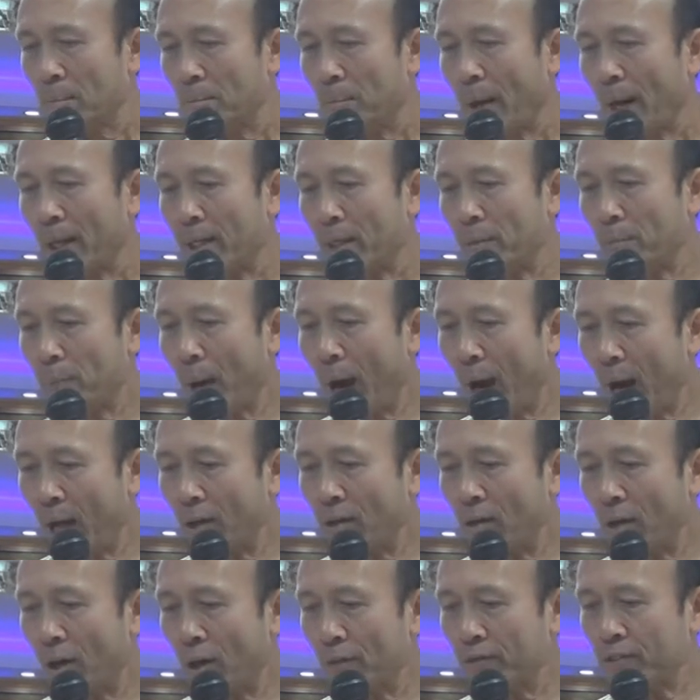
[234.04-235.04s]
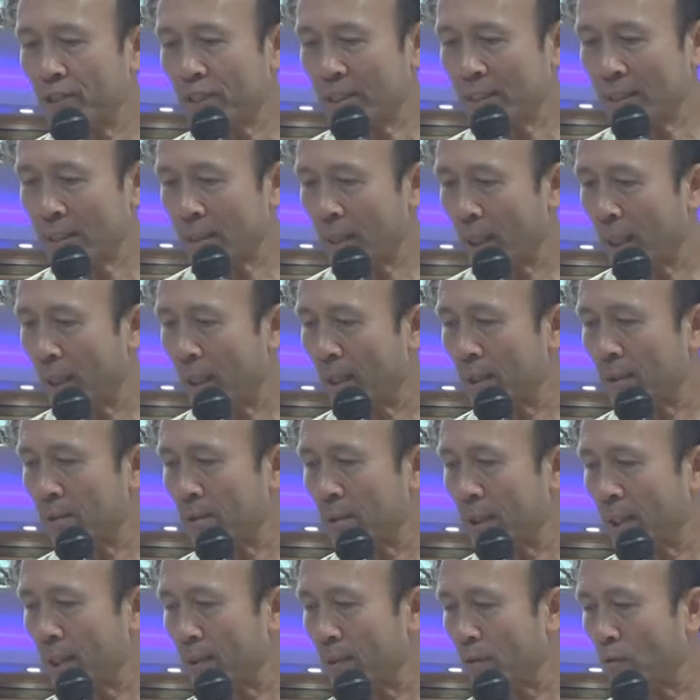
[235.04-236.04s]
by the power of uh,
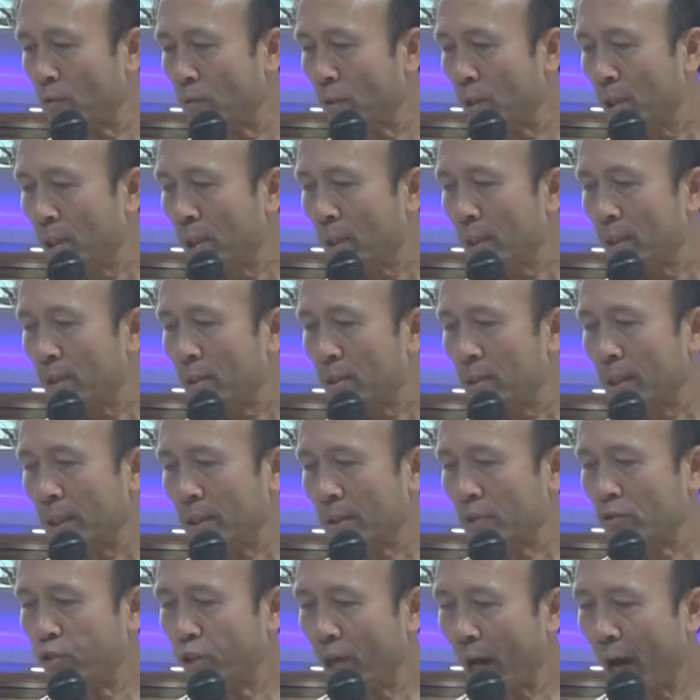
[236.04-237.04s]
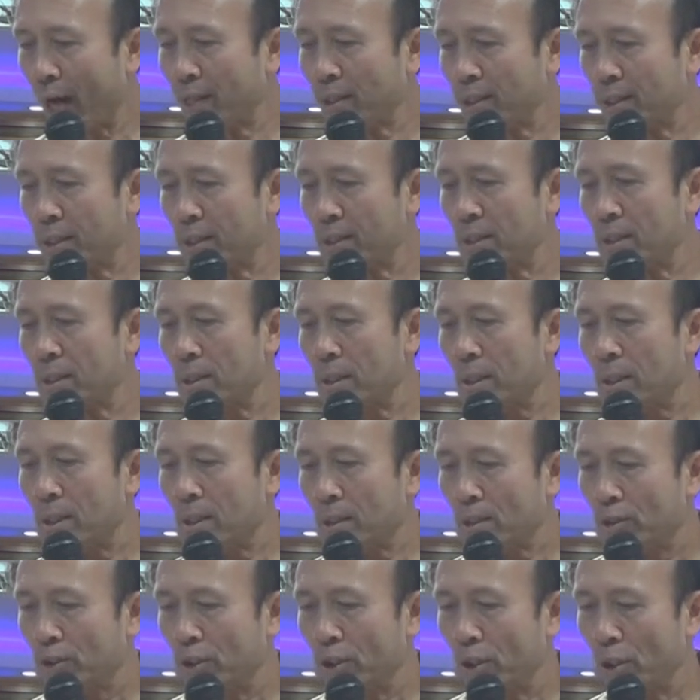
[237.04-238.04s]
that, that Christ
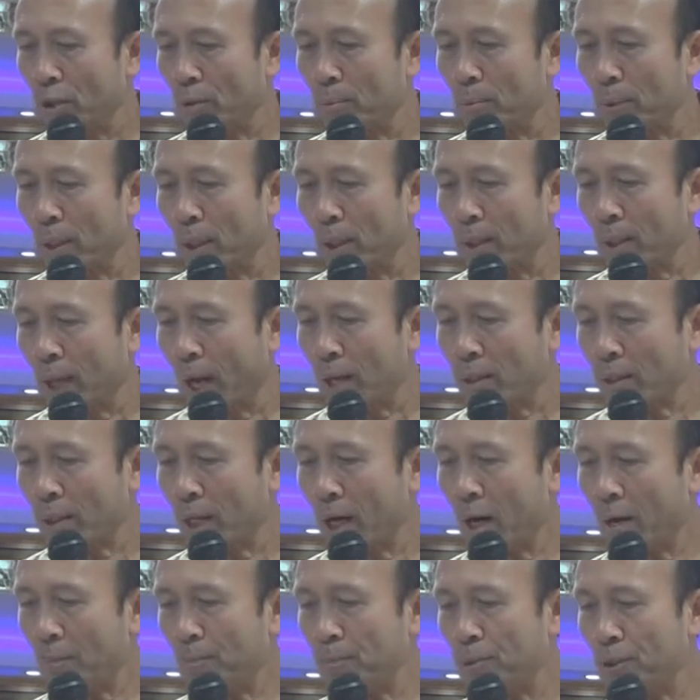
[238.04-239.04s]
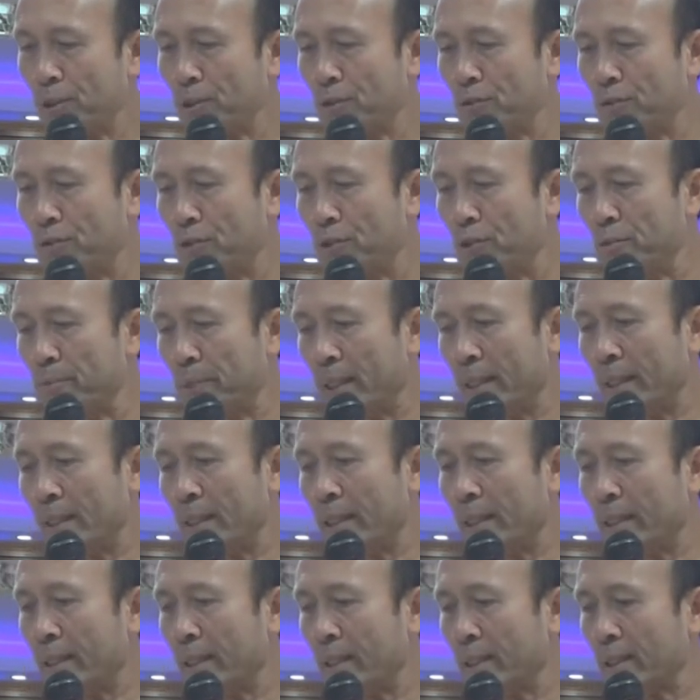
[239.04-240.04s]
has, you know, accomplished through me,
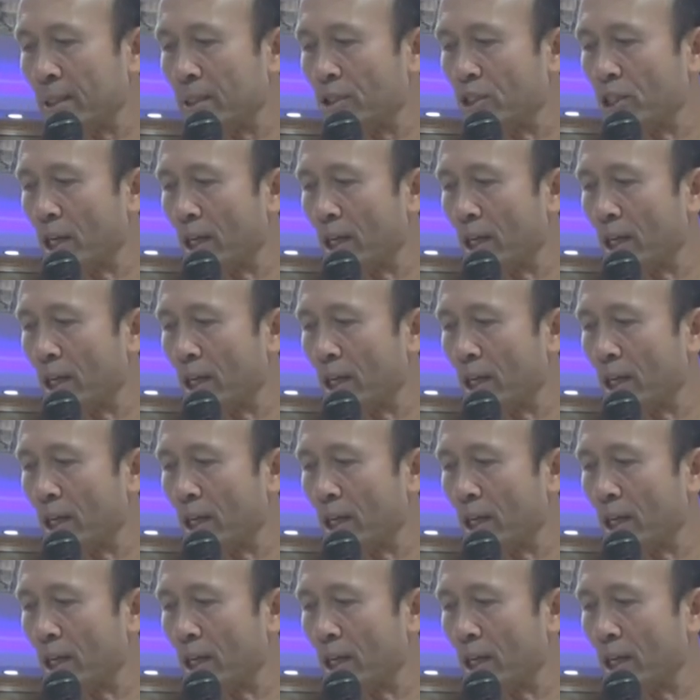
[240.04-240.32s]
leading the